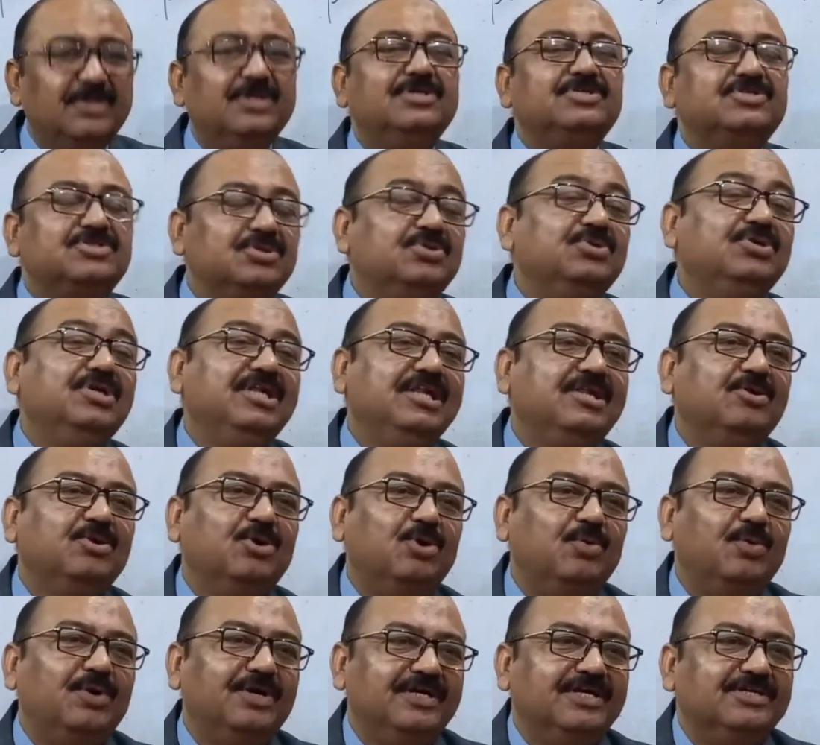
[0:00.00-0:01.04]
Sunil
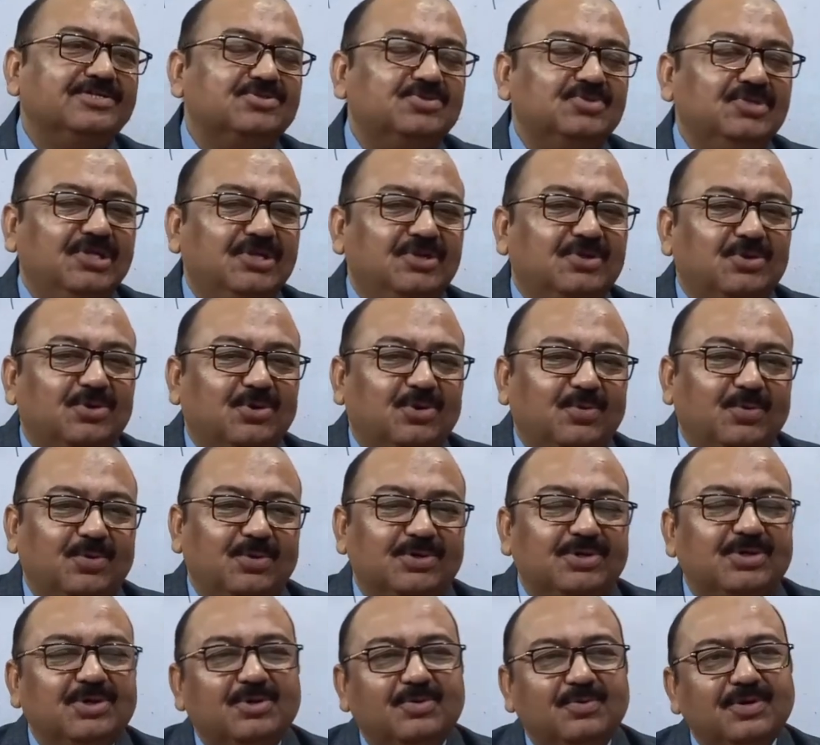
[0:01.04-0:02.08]

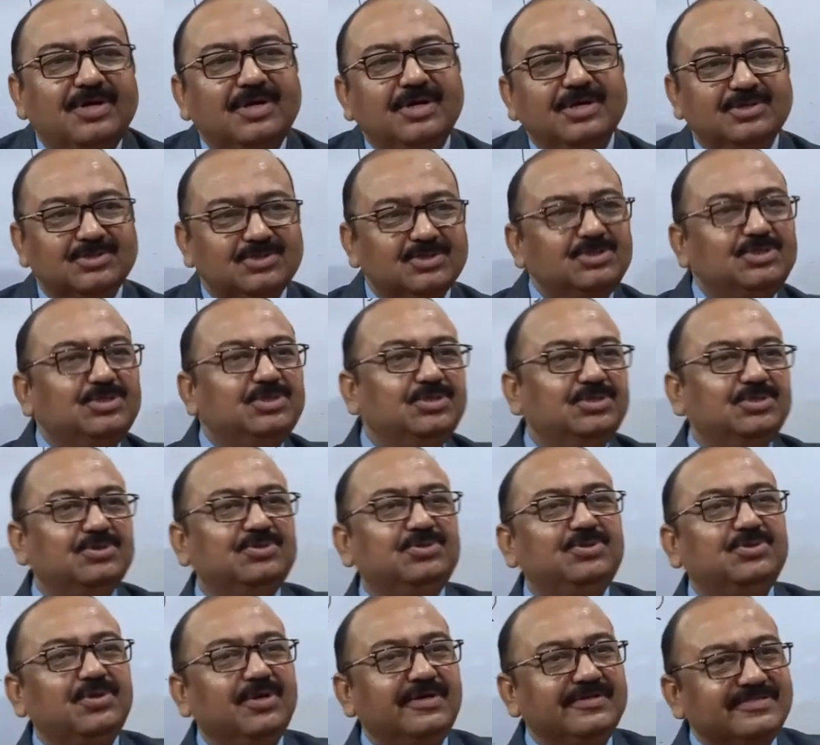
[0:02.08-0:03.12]
Grover. So
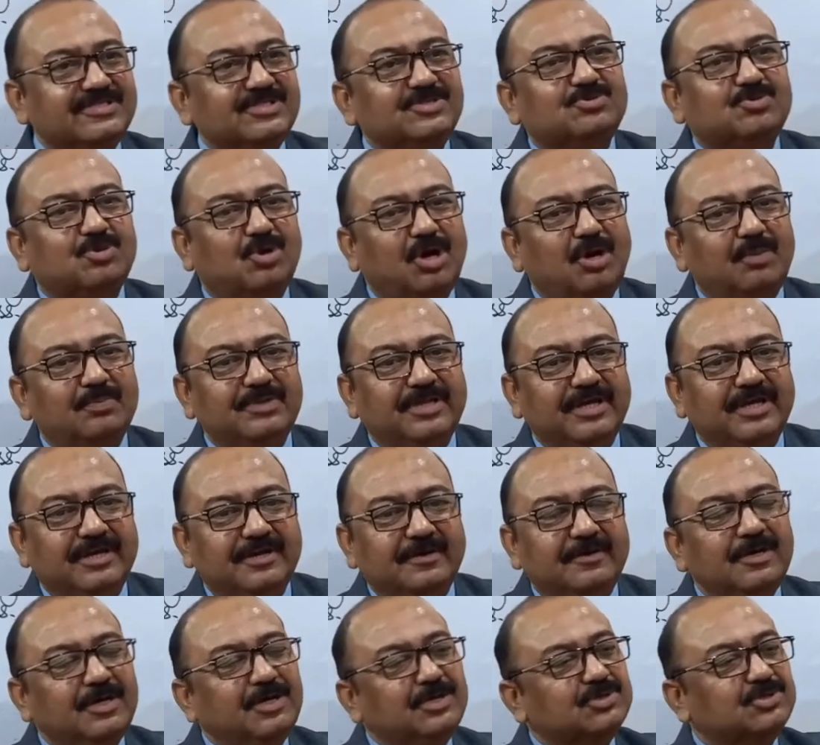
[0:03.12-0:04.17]
you have sitcom there.
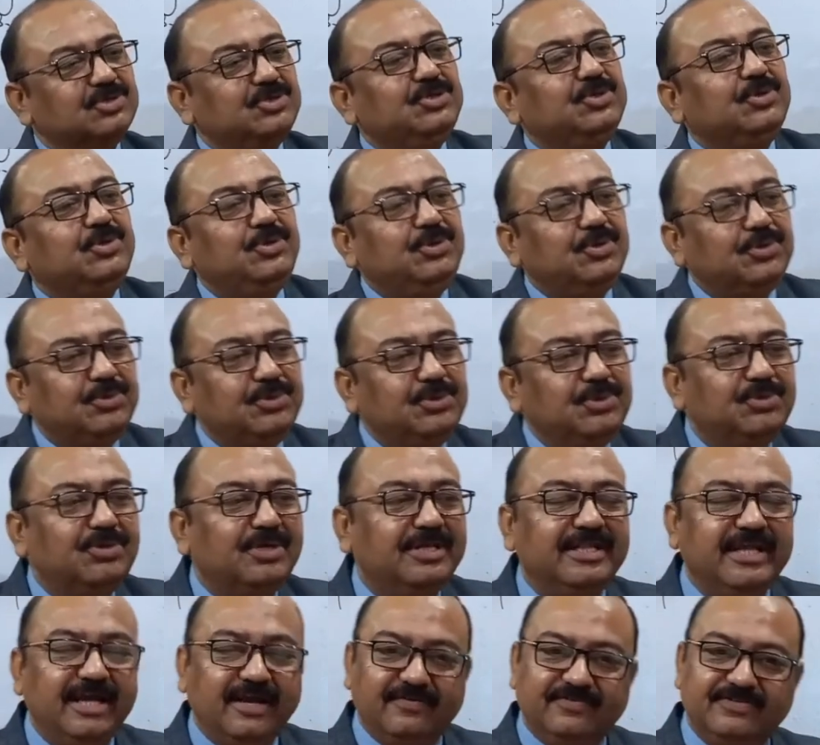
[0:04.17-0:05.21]
So you can
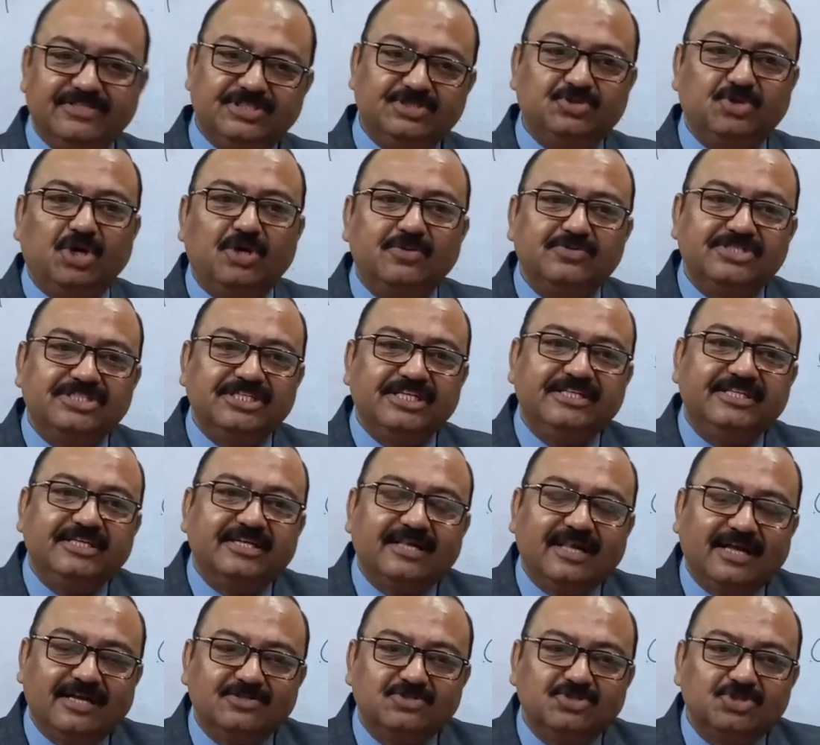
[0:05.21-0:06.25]
have sitcoms there in the
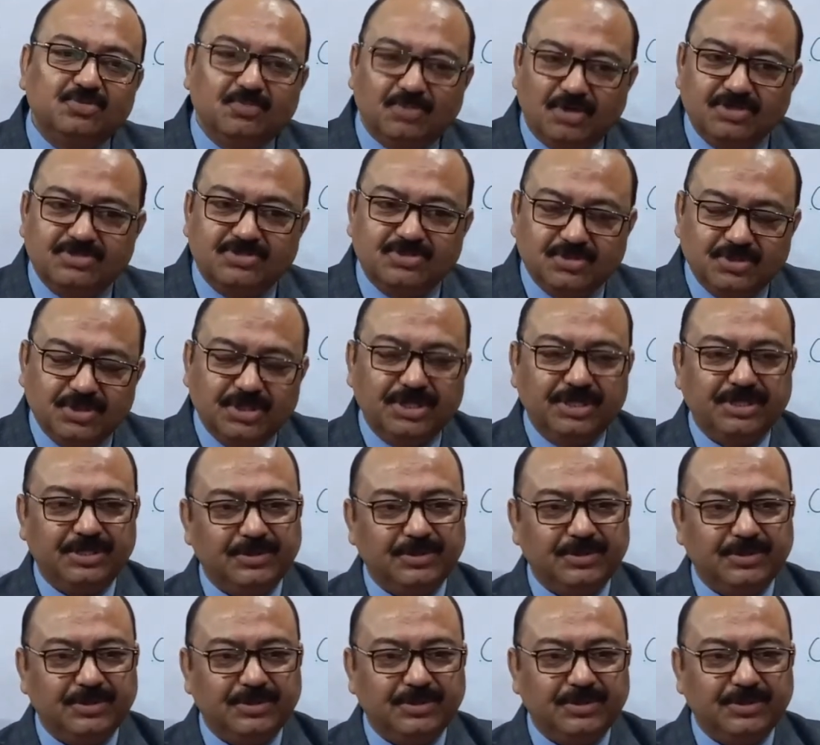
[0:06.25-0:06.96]
classroom also.